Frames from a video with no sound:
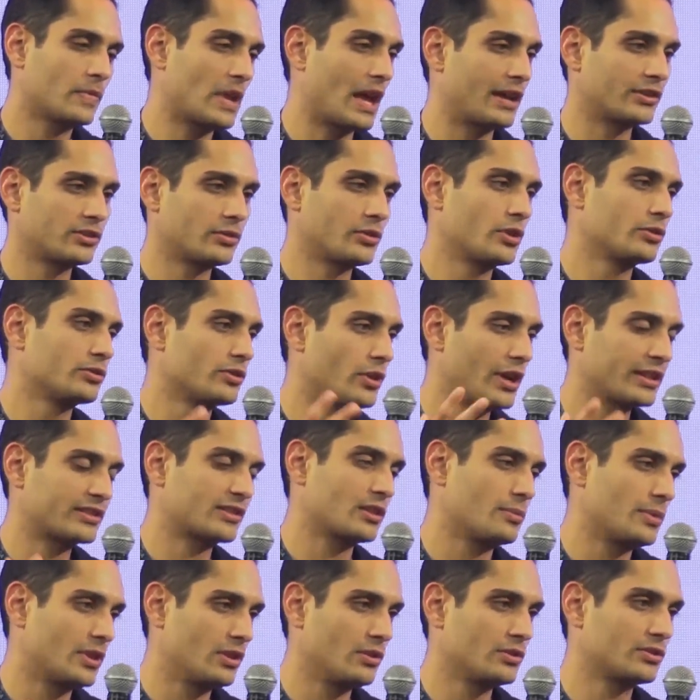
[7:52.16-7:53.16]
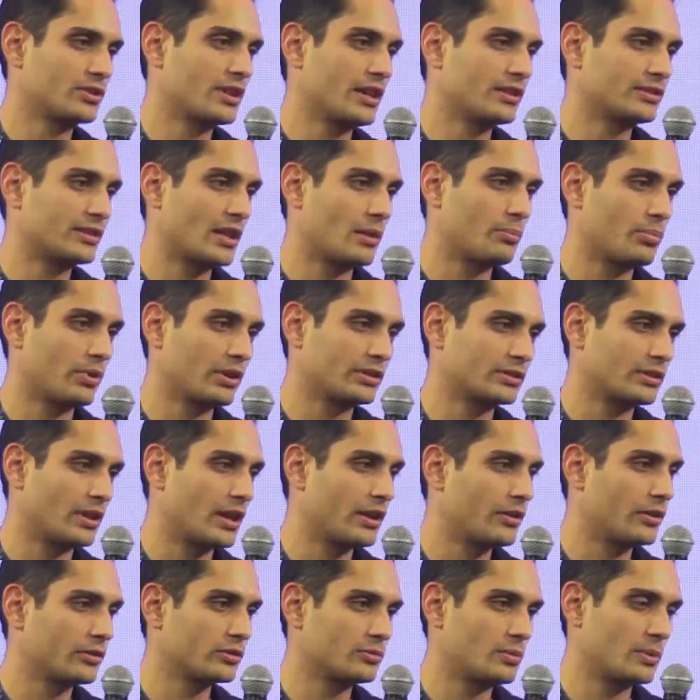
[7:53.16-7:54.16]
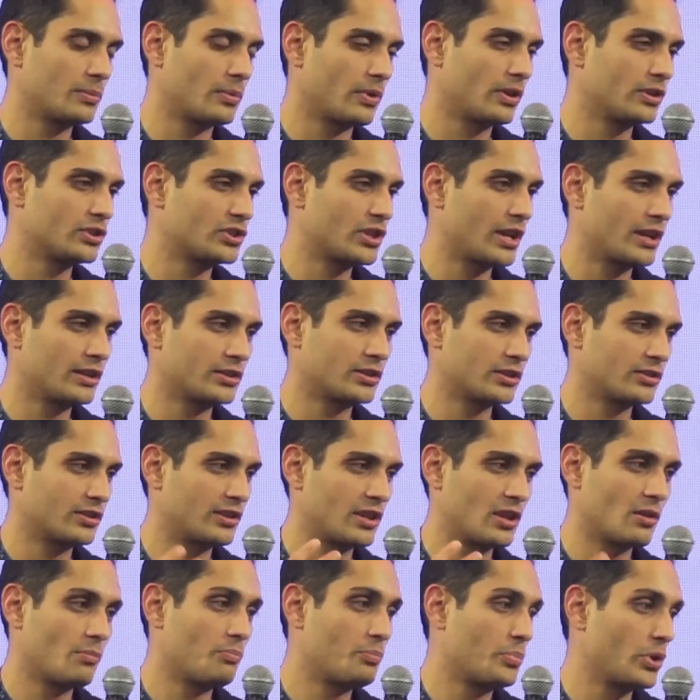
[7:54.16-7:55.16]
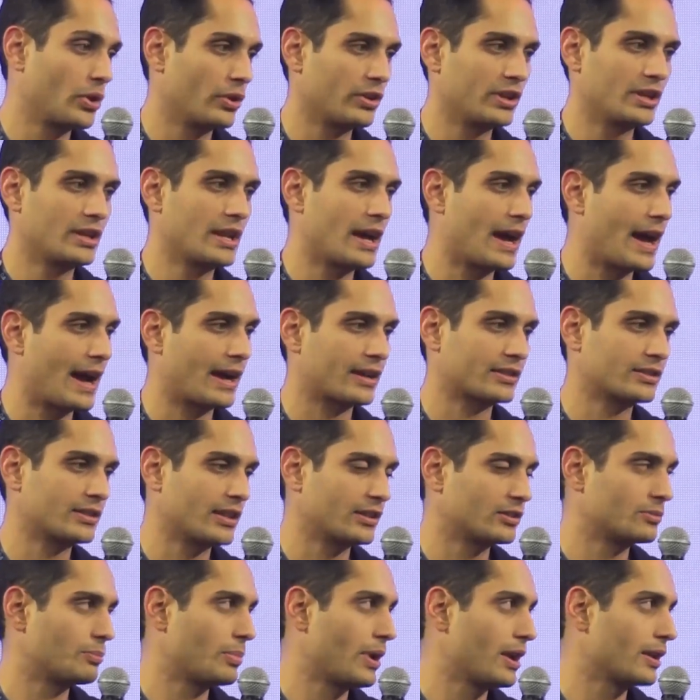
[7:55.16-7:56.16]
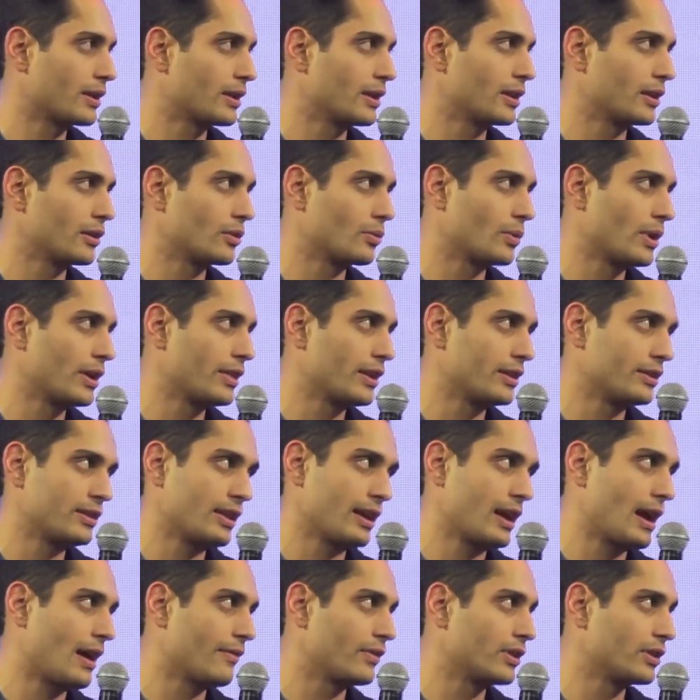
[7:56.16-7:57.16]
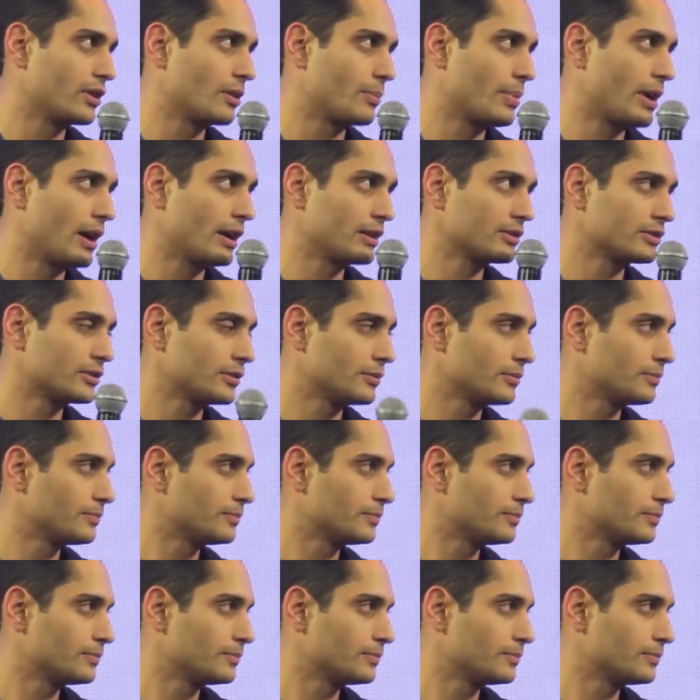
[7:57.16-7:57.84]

so that's going to be the use case that brings a lot of those people on chain, is just the ability to access banking in a way that they haven't in the past.